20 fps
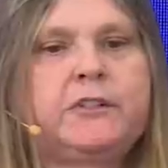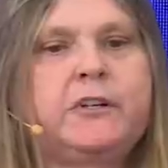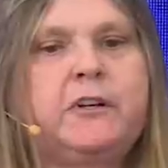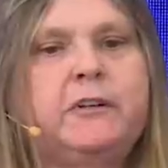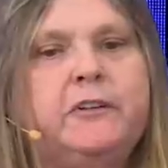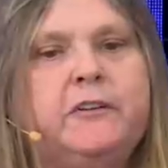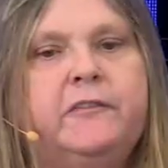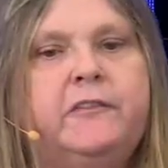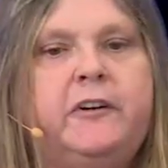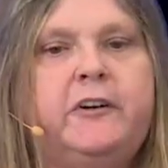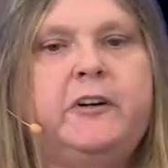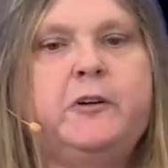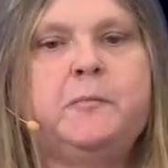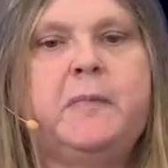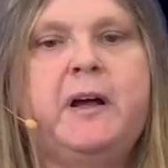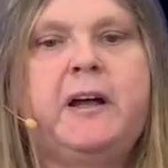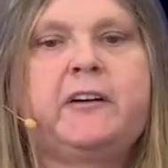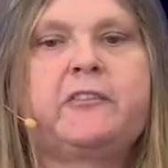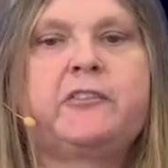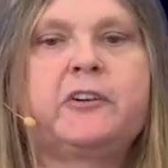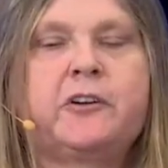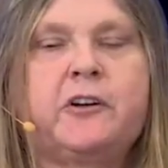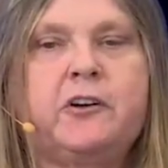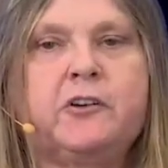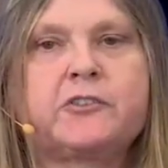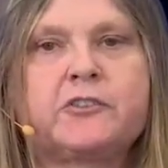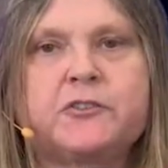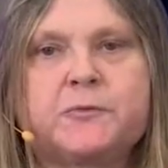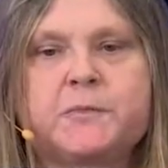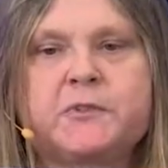are the very
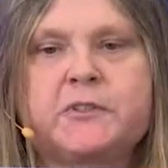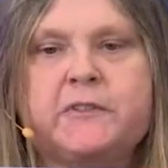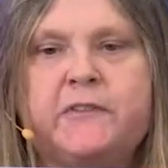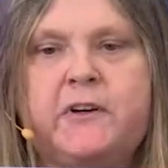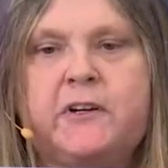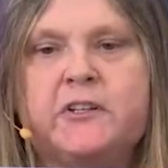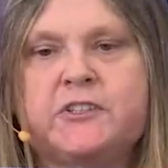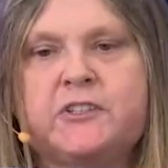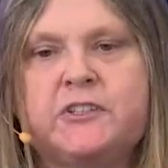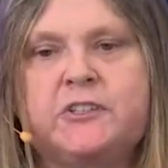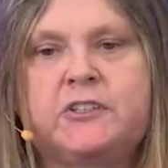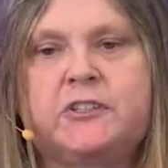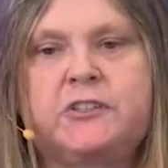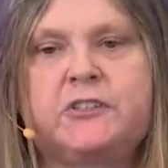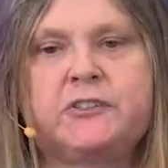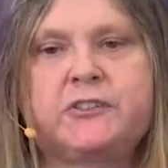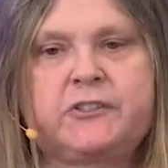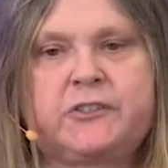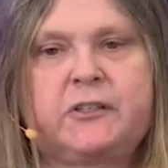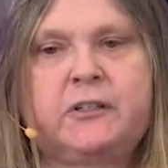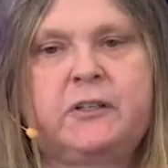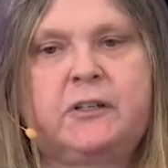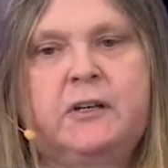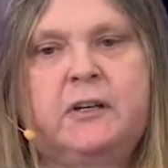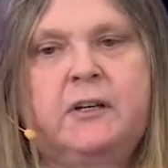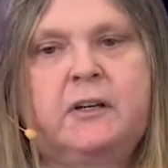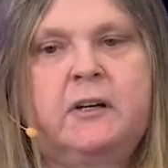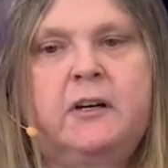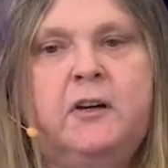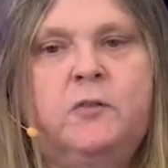microcosms of our cities,
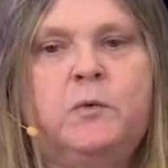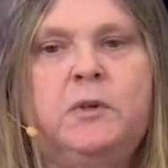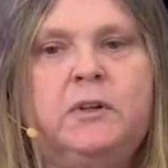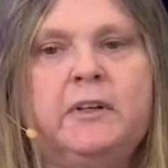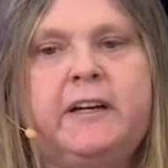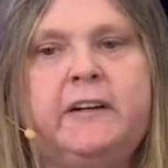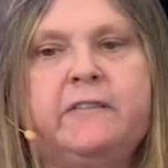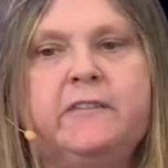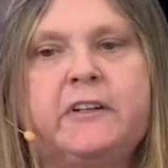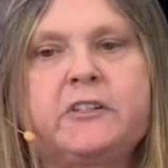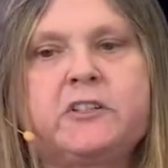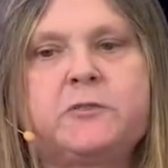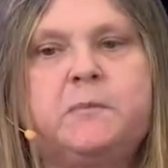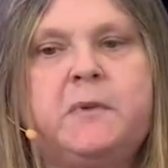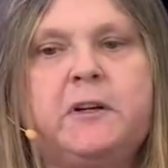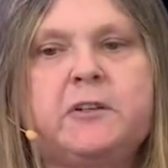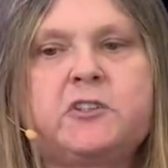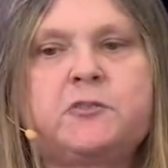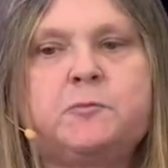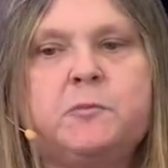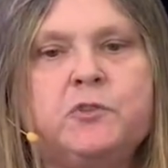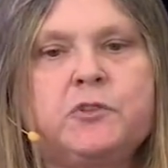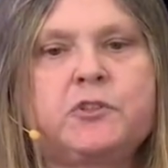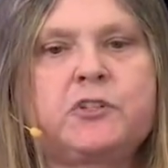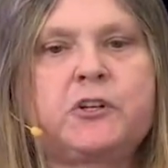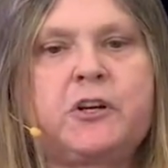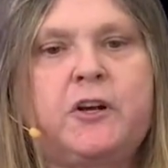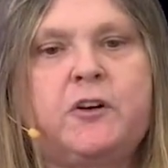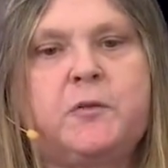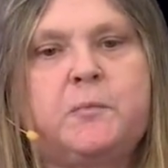and will give us much more
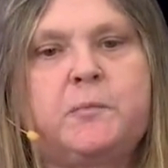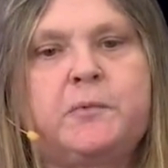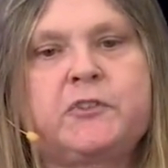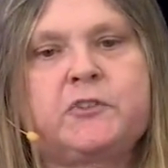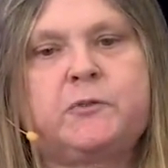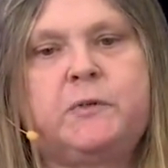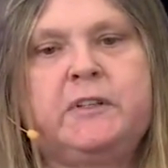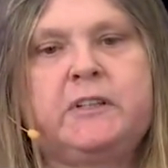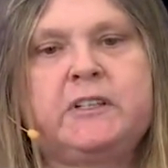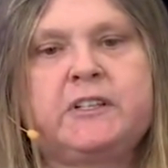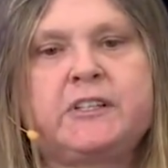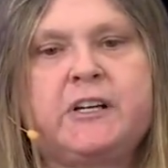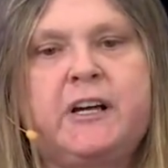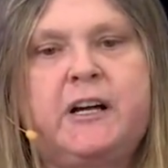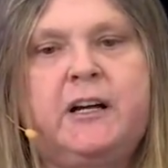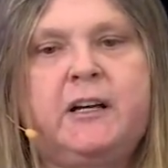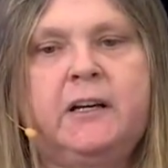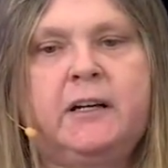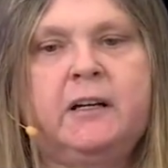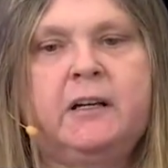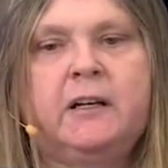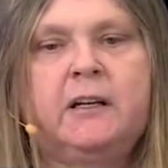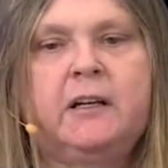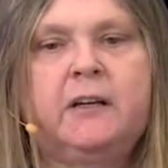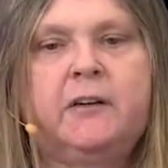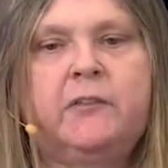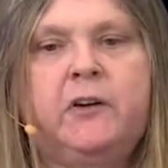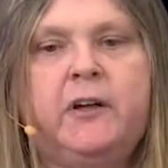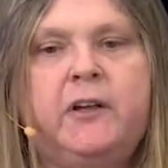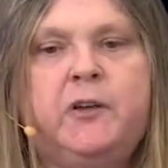scope as we design
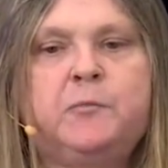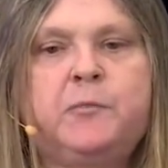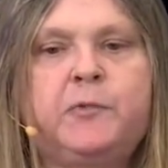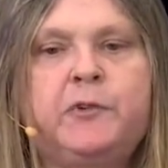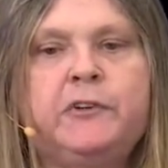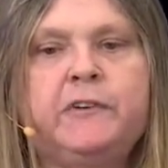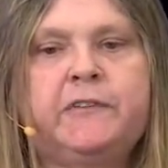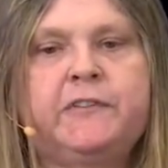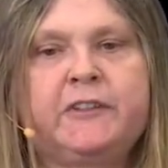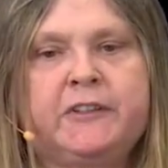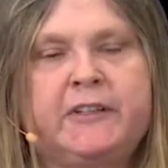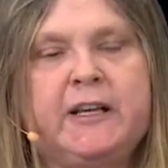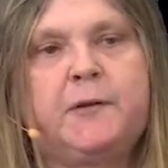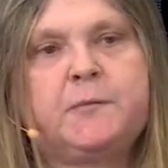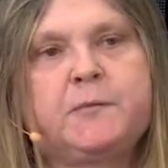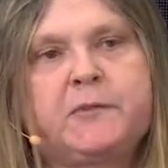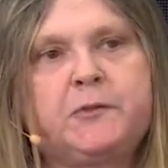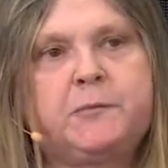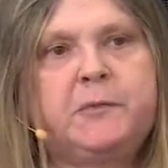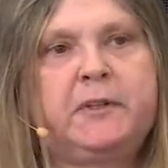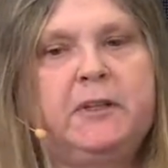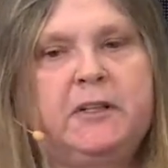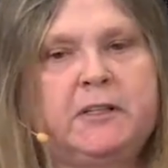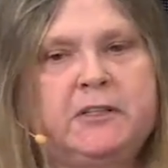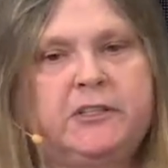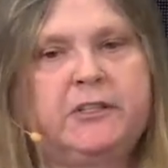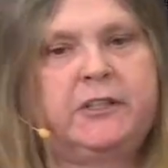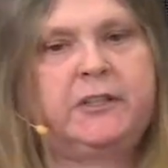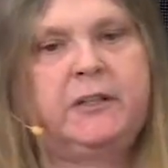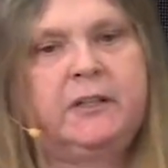for improved
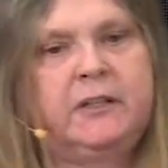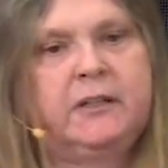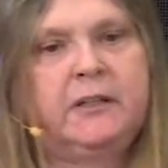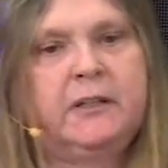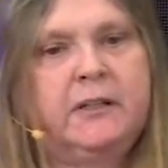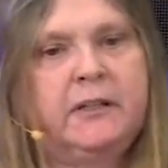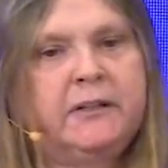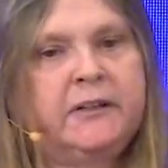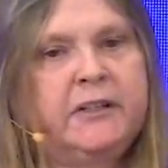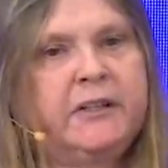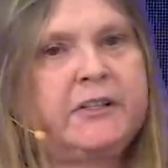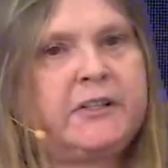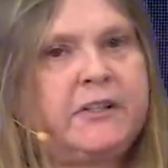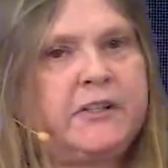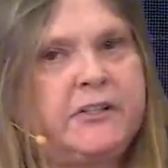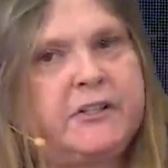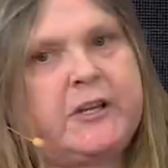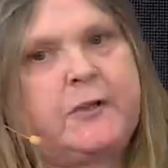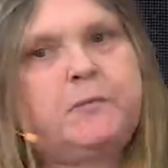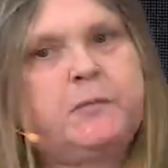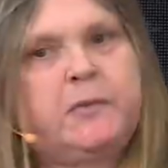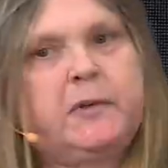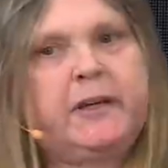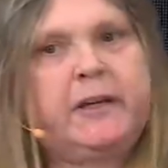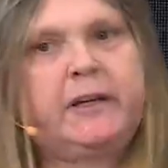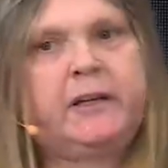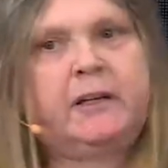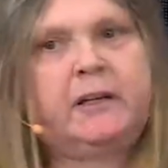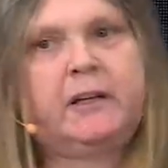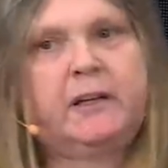adaptability,
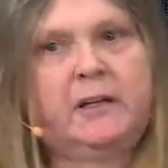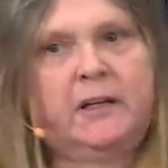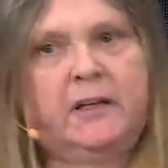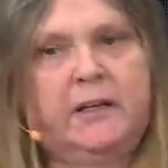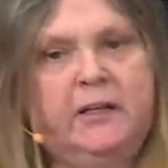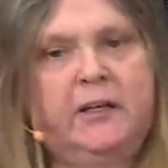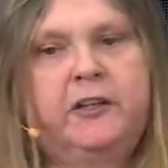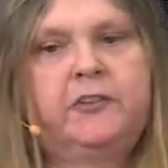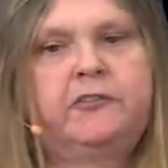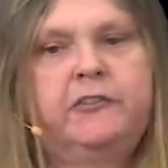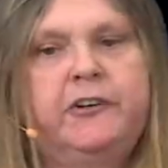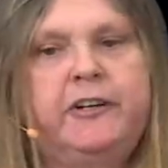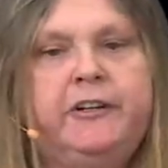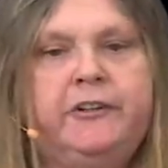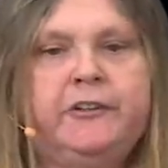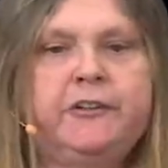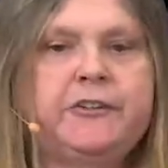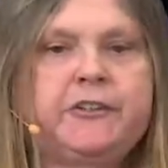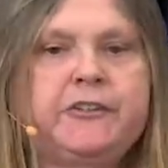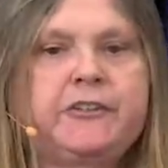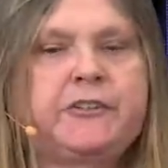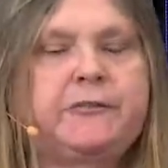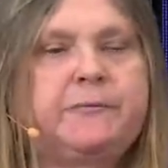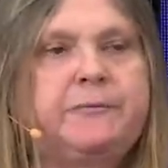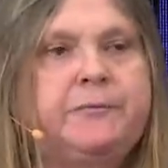disassembly, and reuse.